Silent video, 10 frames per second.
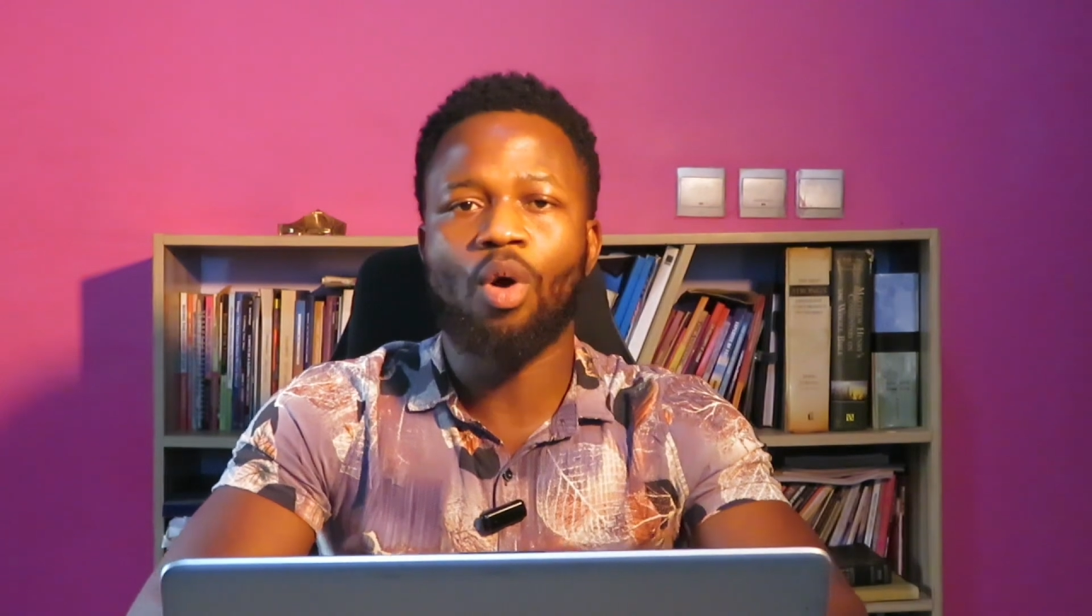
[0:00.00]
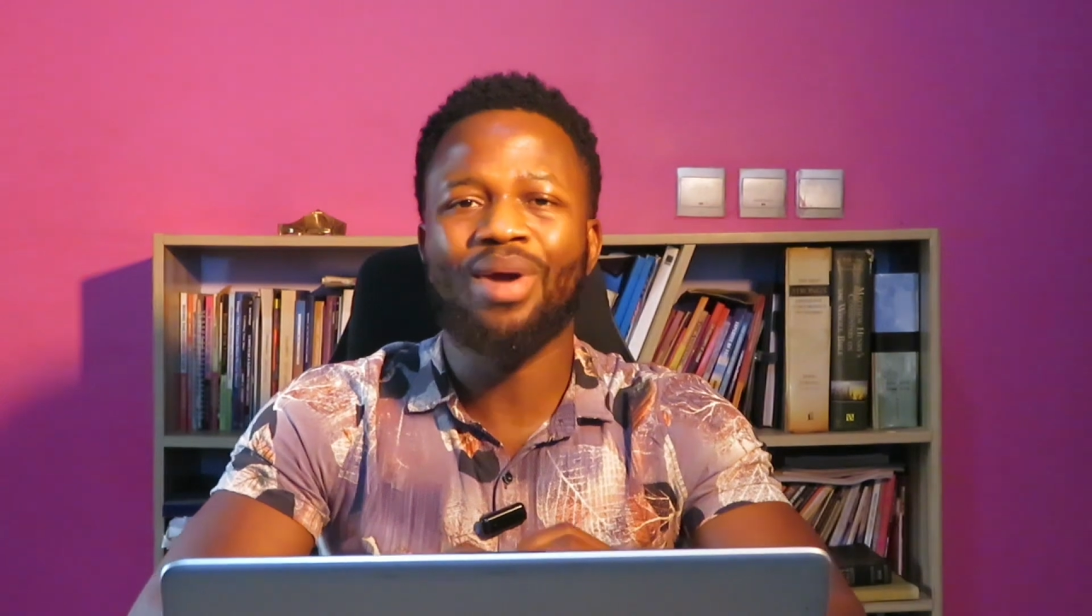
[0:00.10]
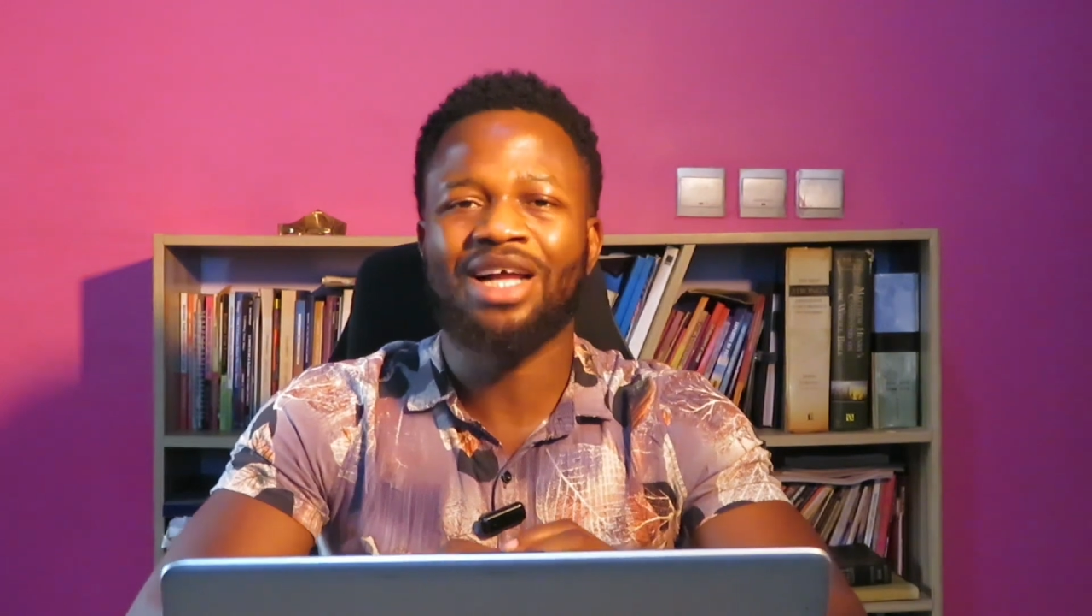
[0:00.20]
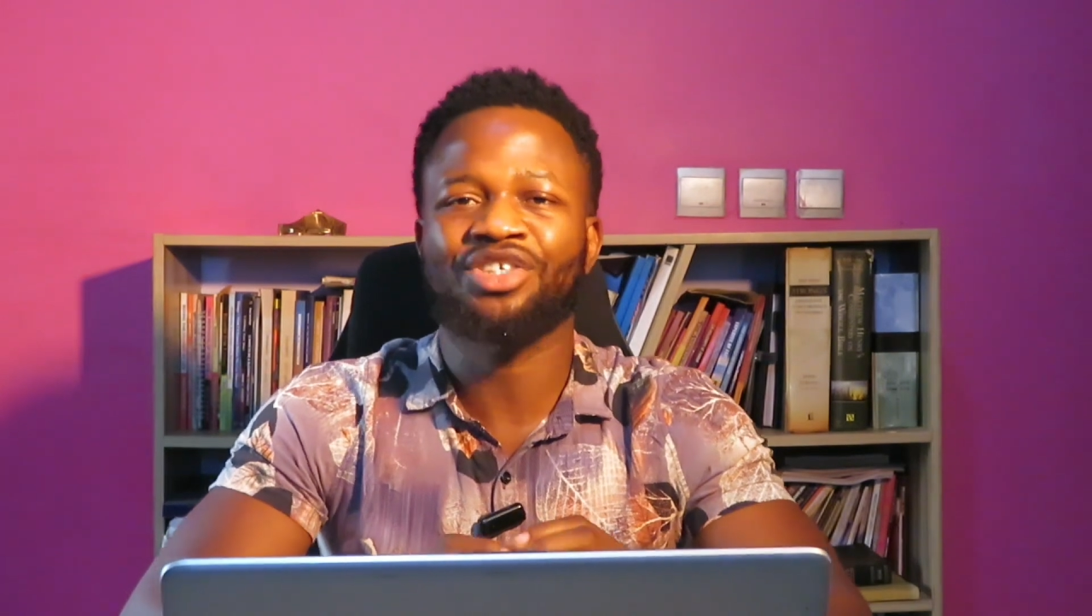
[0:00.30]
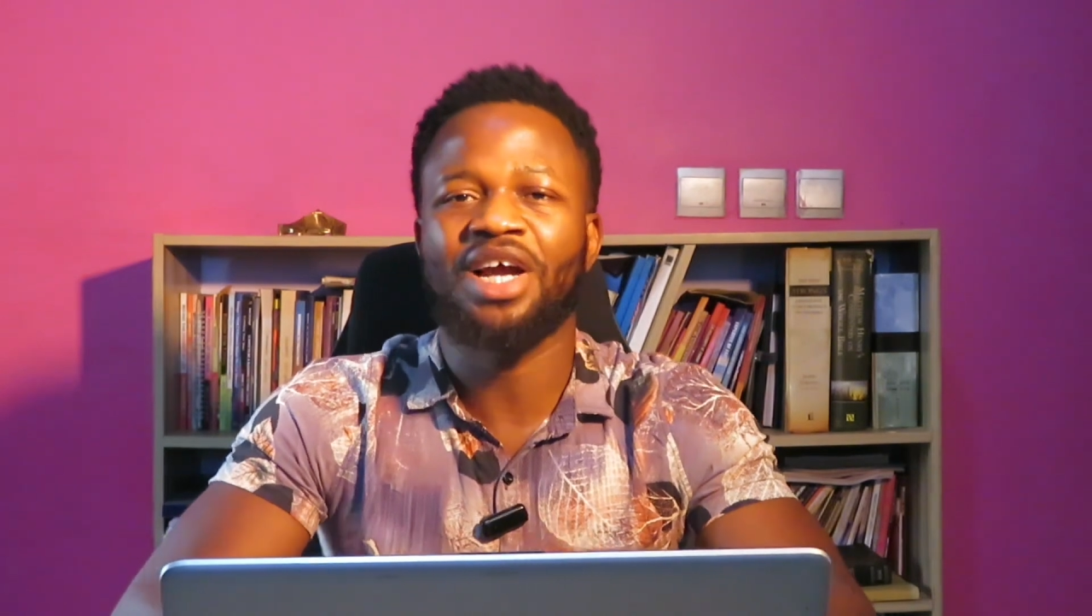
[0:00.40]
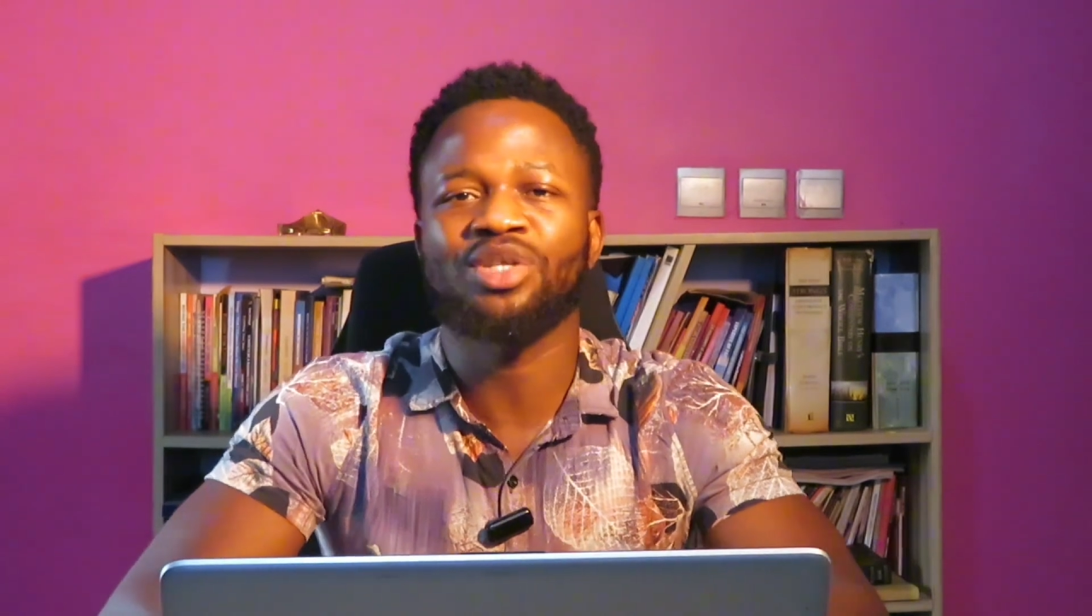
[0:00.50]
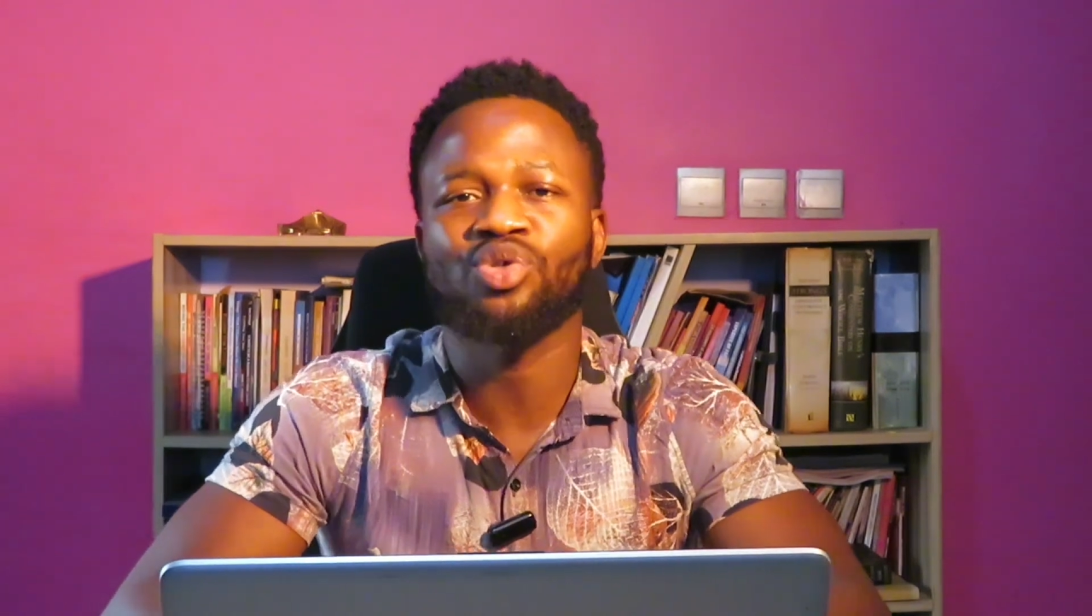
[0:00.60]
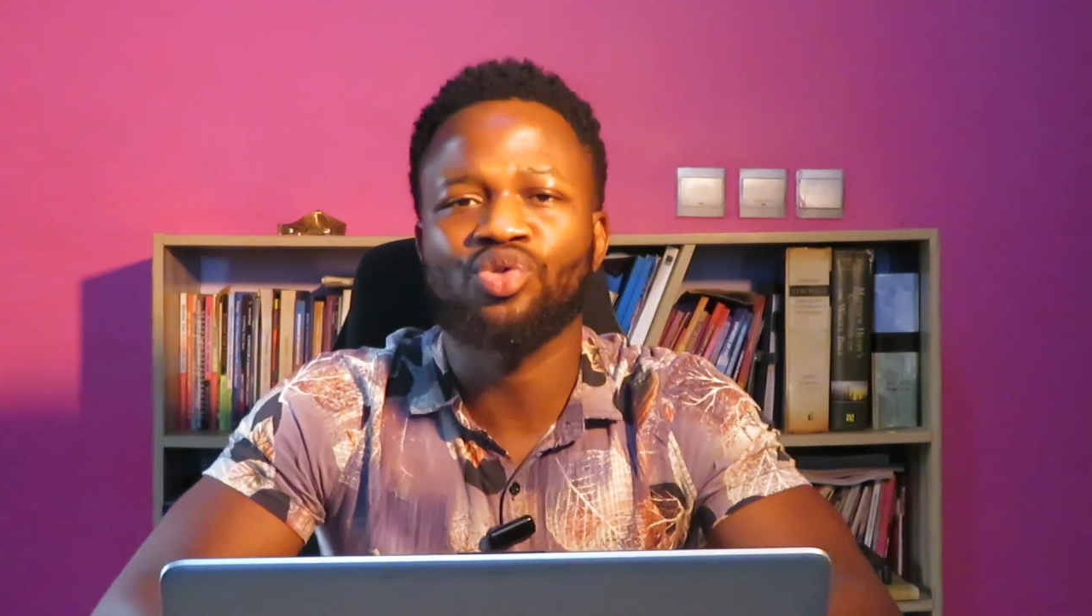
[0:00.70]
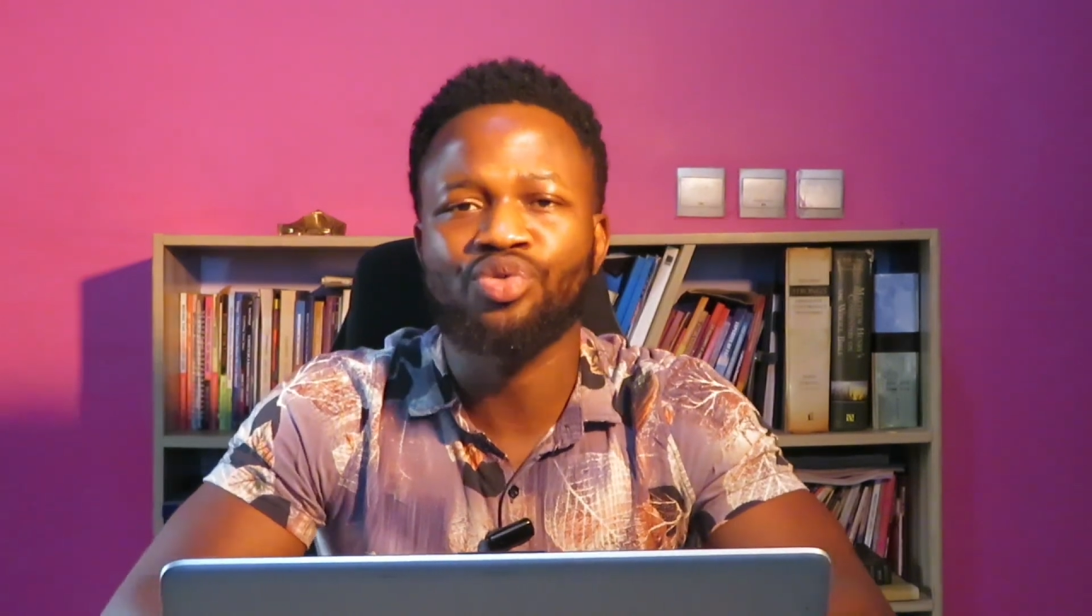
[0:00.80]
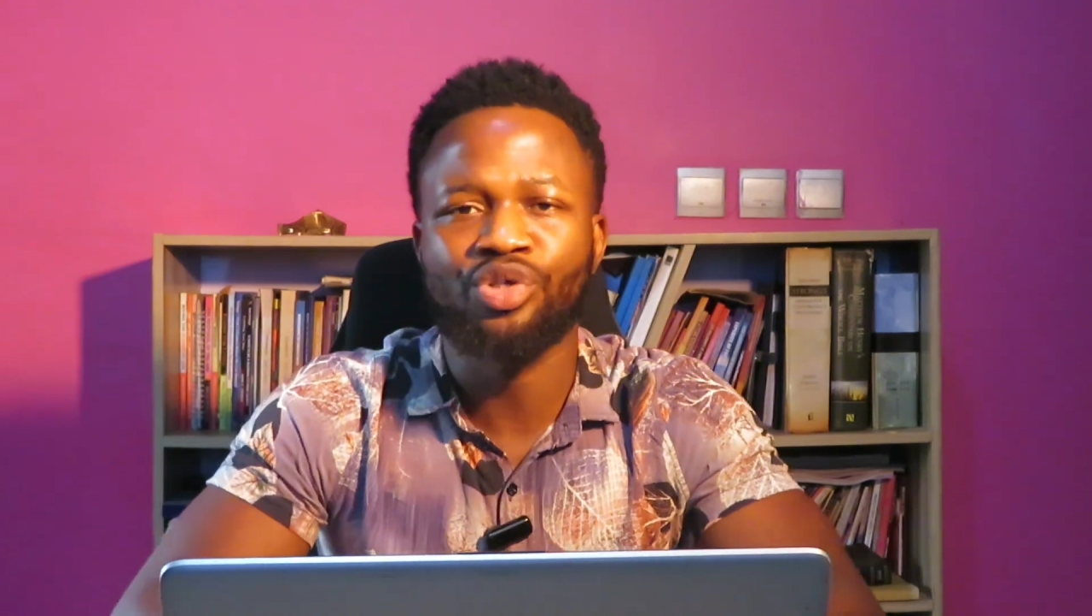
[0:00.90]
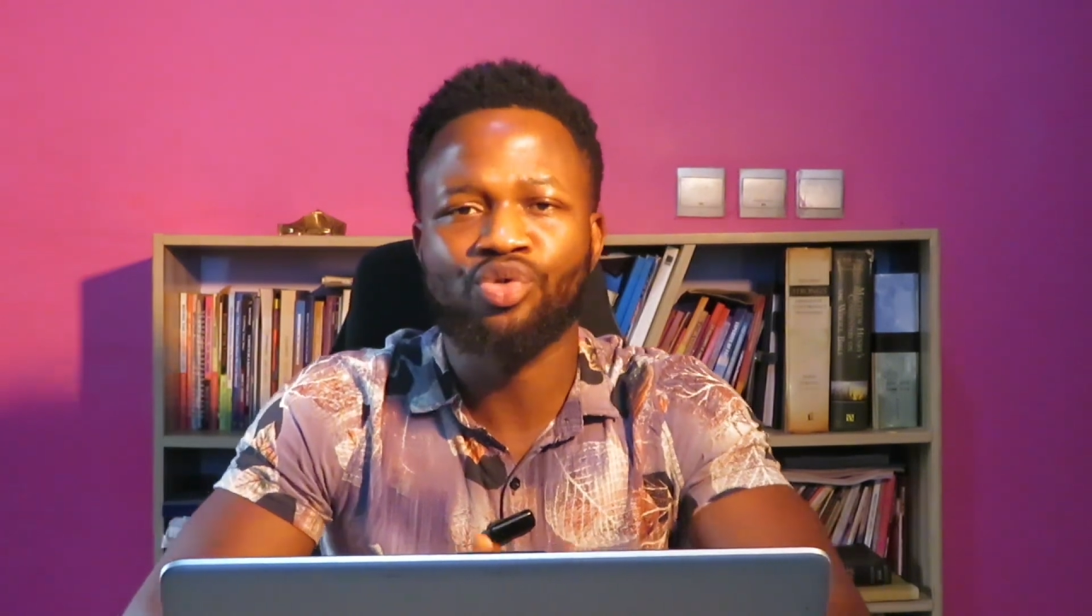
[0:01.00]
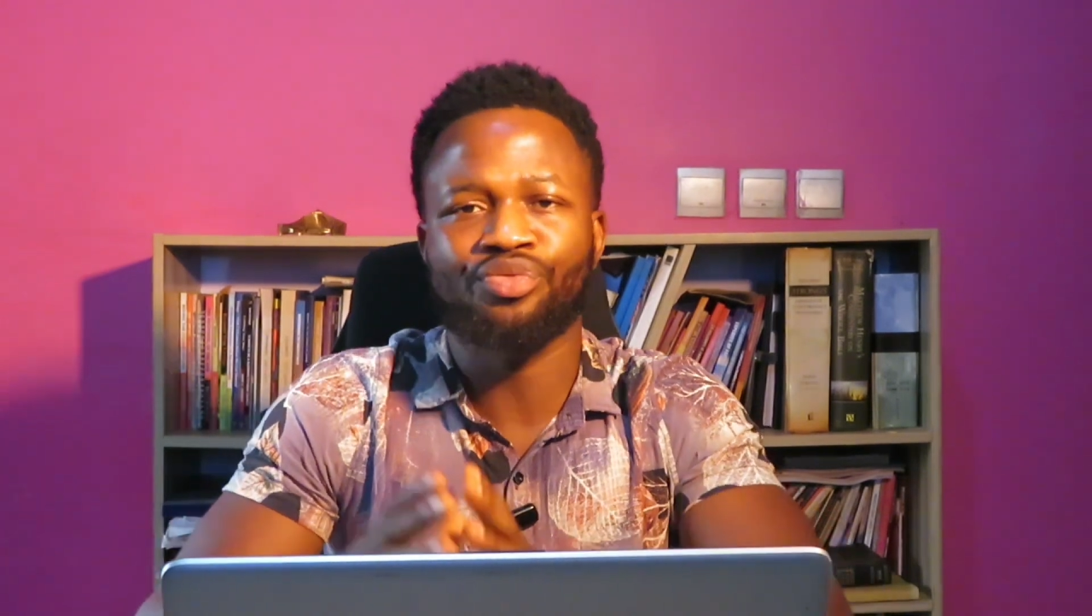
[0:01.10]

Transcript: what we are trying to do